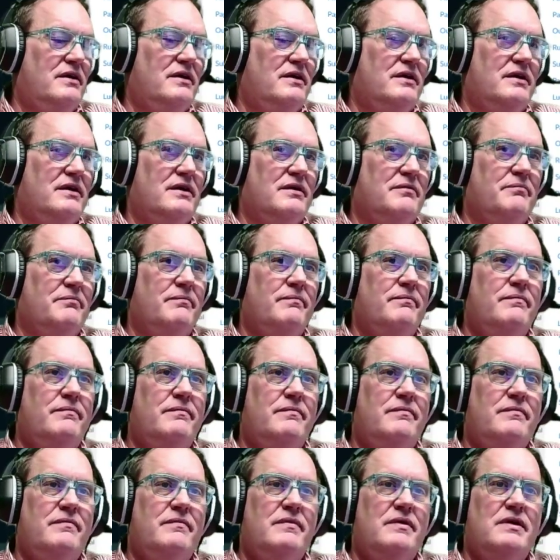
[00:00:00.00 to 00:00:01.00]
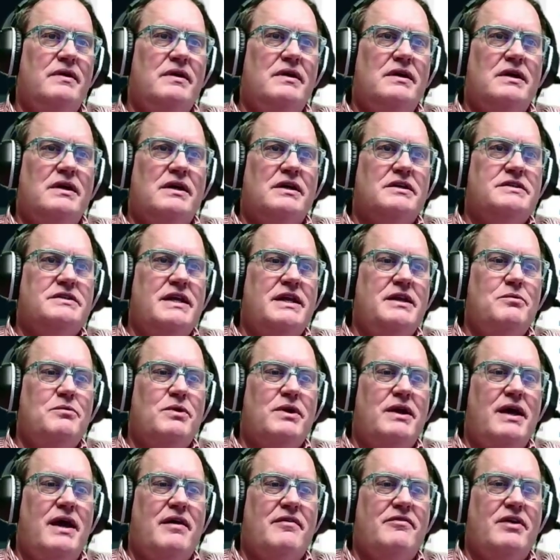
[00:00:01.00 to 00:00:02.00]
Um, has
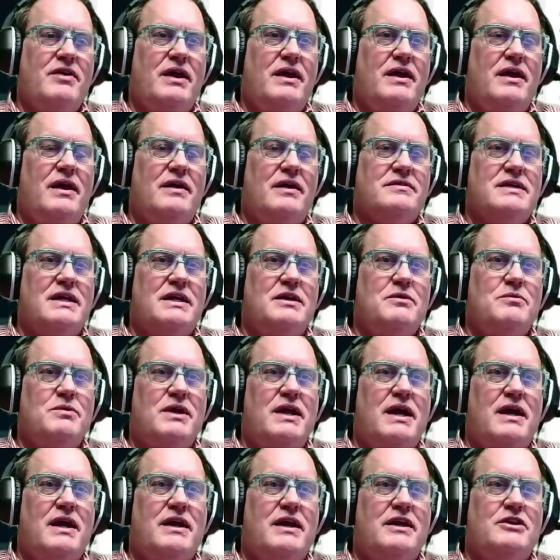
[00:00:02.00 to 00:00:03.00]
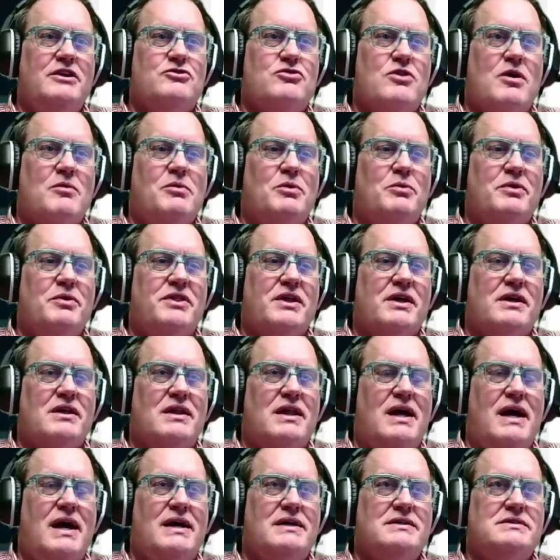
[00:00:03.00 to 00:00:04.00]
anyone had any trouble with the
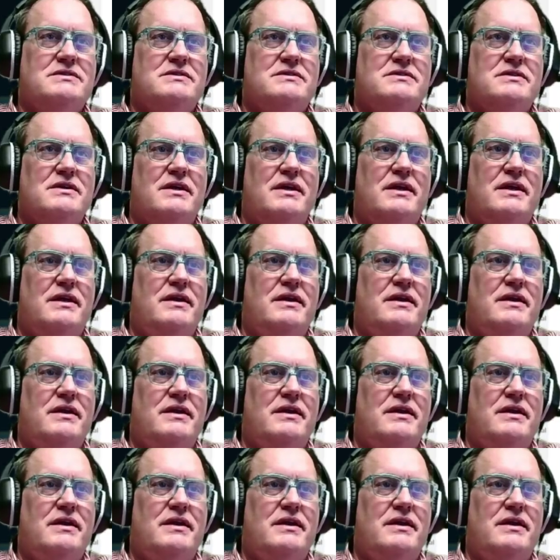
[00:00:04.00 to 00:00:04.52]
class